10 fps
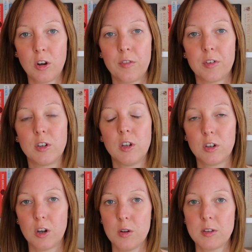novel
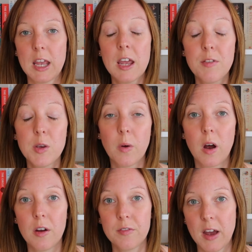goes, if you
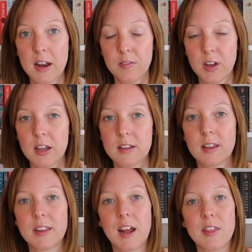are a fan of
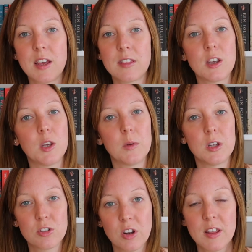hers, then I think that you will
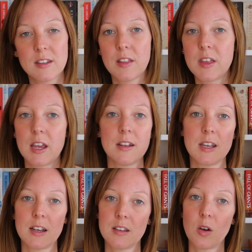enjoy this. I think it
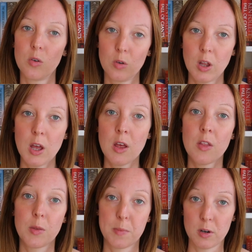ticks all
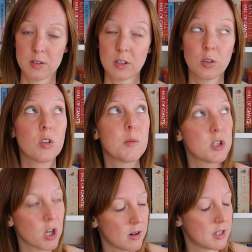the boxes, or the
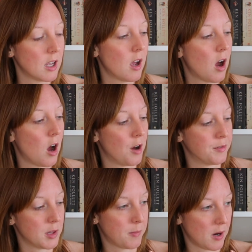majority
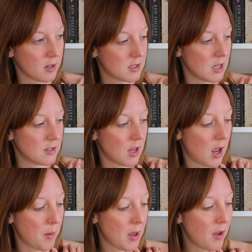of the boxes.
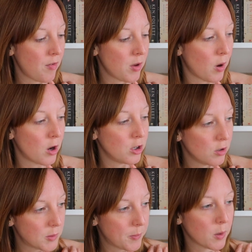Um, if you are
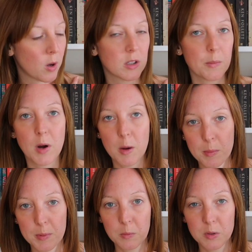new to Picoult, I
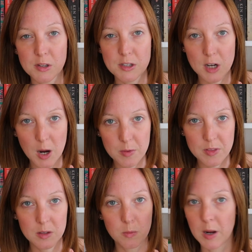probably wouldn't start
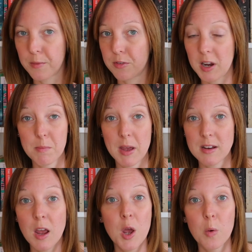with this one. I would
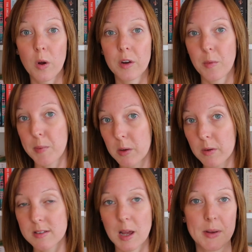recommend one of her big
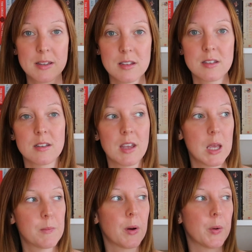ones, like My Sister's
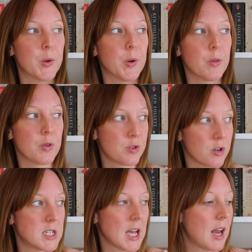Keeper or The
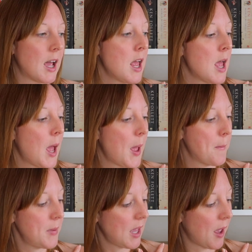Storyteller.
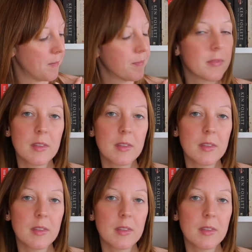Uh, but yeah,